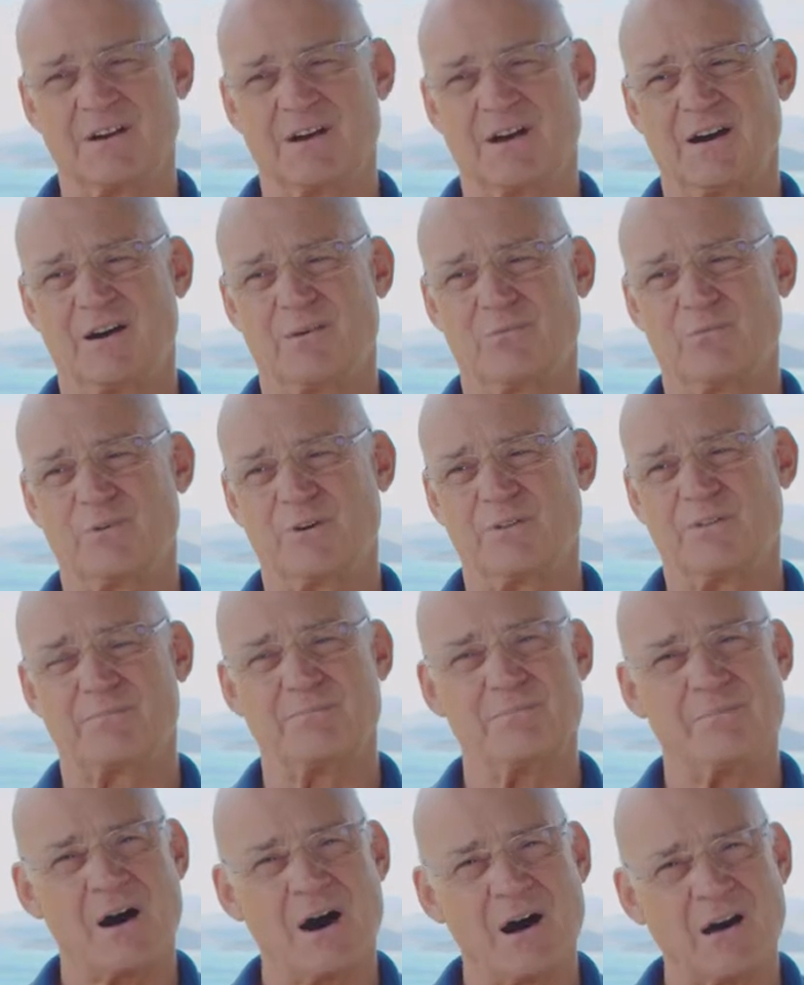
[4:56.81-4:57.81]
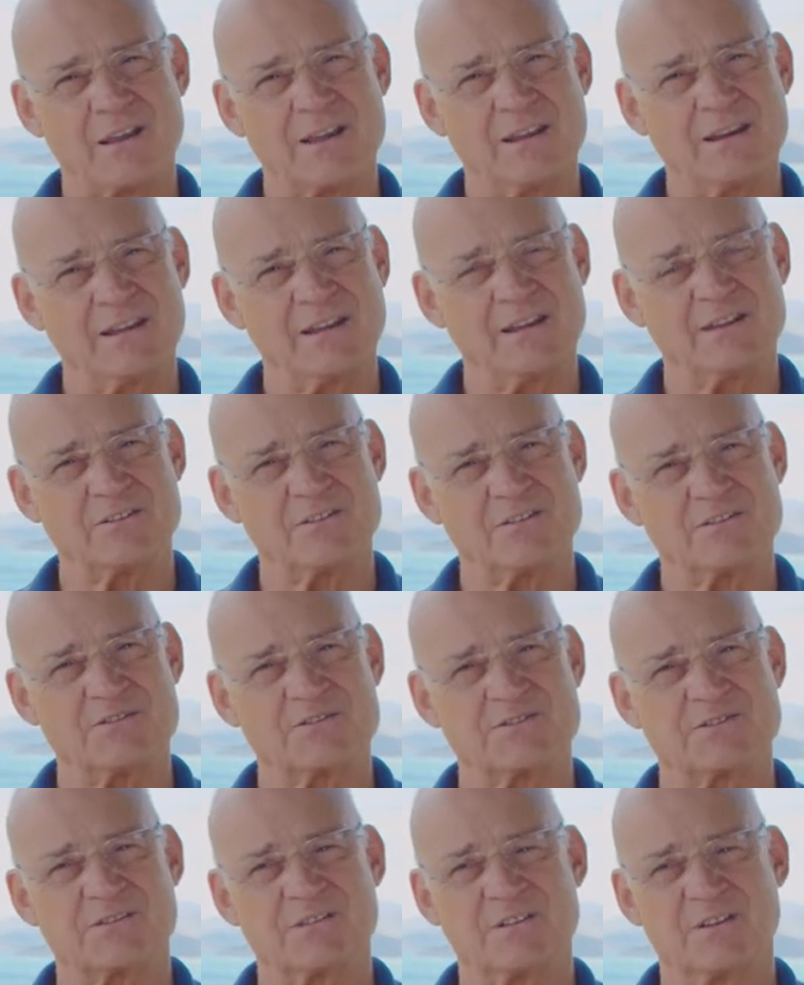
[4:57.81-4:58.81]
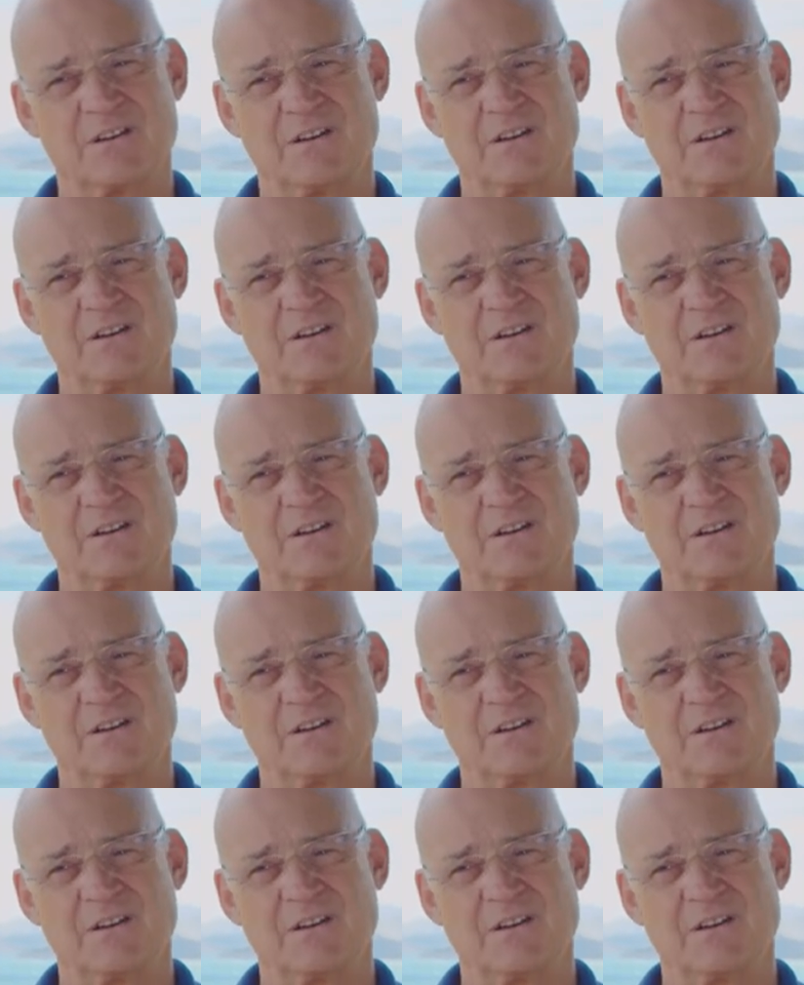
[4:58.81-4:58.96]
with Māori leaders,